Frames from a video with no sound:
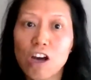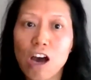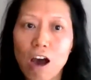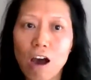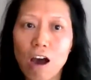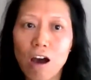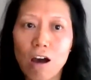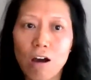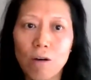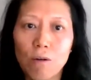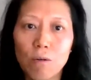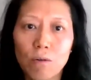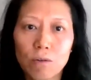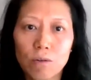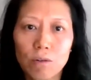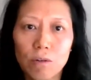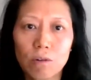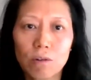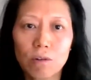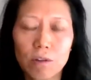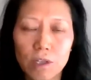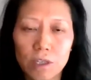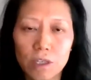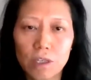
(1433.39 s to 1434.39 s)
on
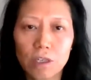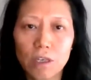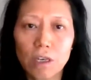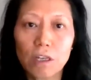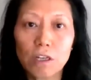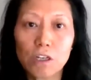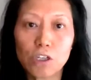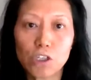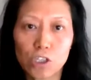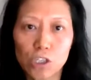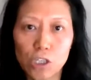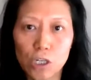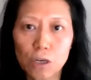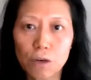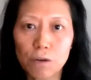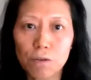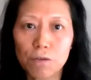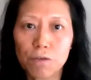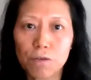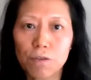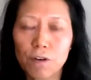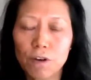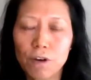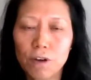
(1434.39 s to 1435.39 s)
the
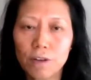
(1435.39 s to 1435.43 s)
initiative